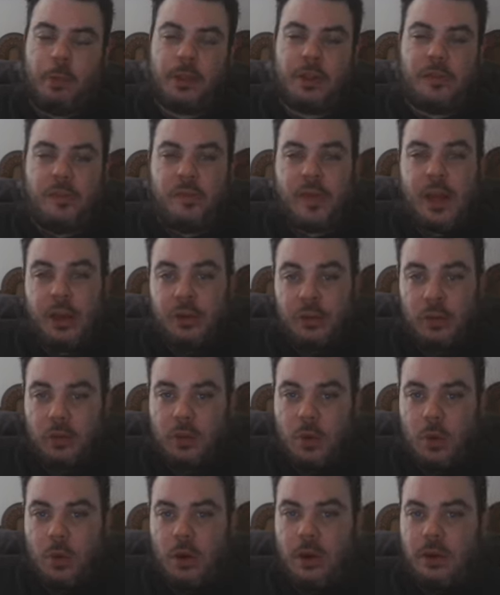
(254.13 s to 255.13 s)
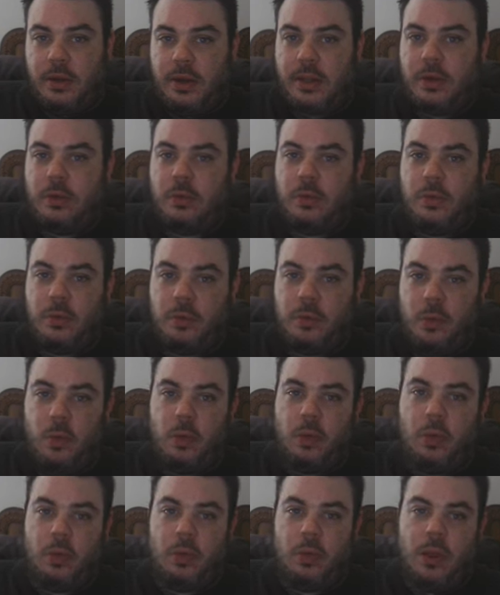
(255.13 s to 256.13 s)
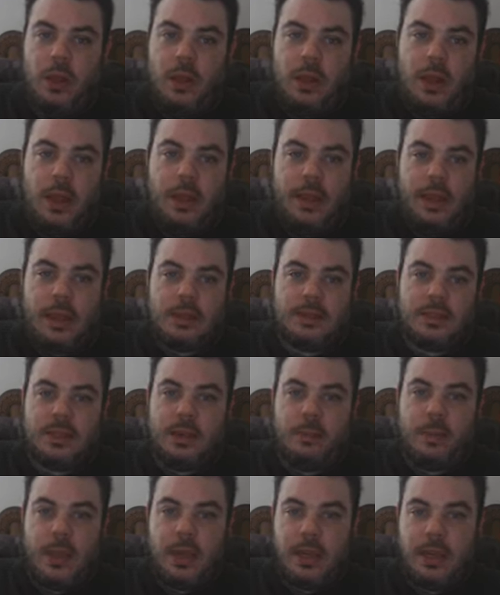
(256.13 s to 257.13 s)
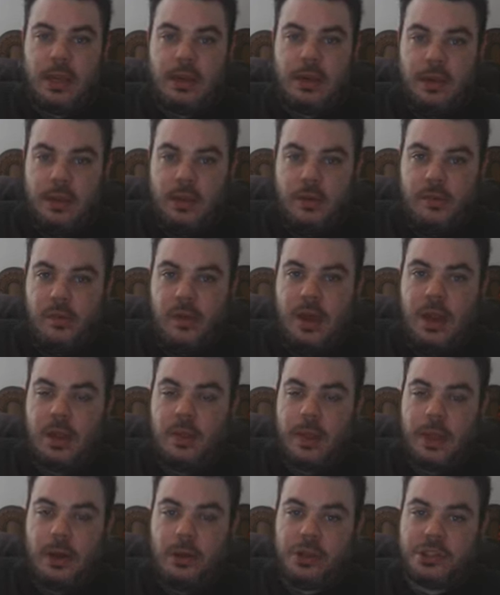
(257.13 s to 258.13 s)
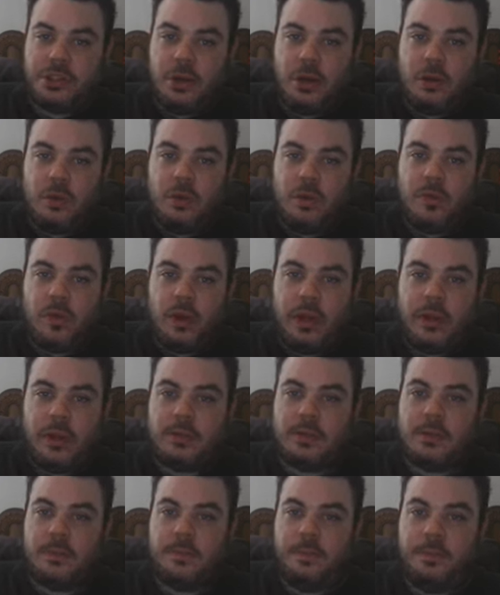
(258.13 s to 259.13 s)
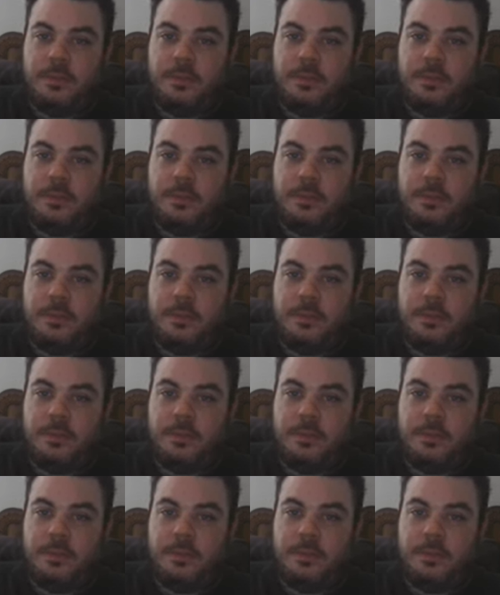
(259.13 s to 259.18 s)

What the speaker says: But the federal court did rule against him that he did violate our Charter of Rights.